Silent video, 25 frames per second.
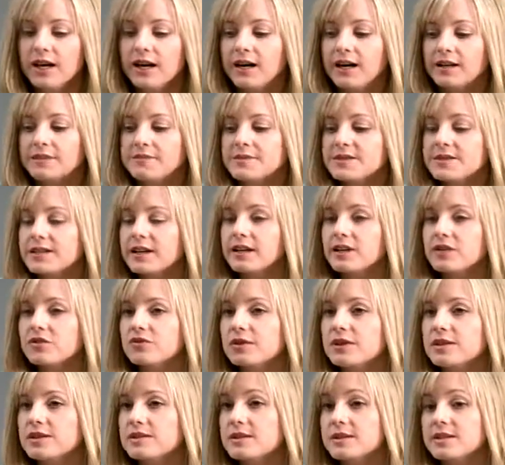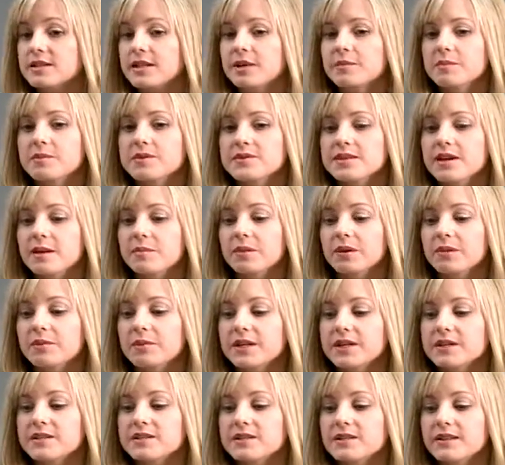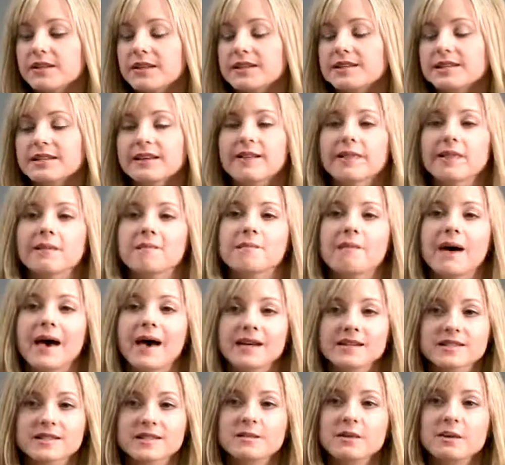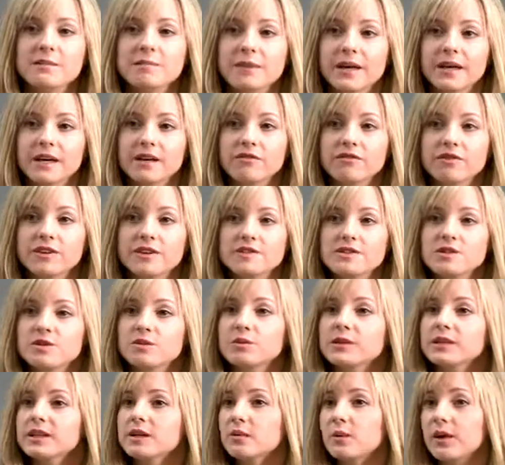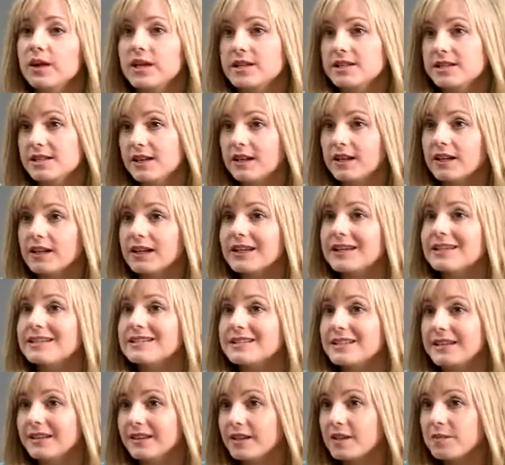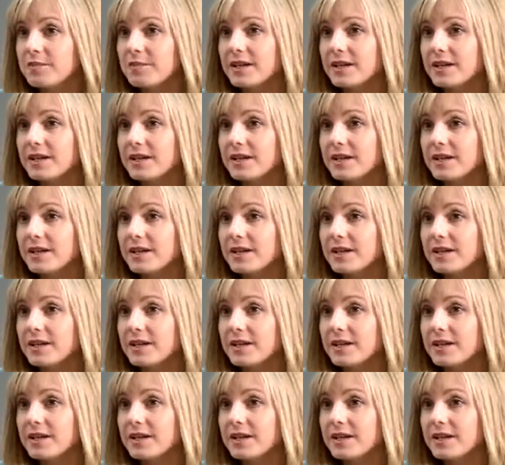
Uh, is the type of supplement that to get the maximum benefits, you really want to take it on a daily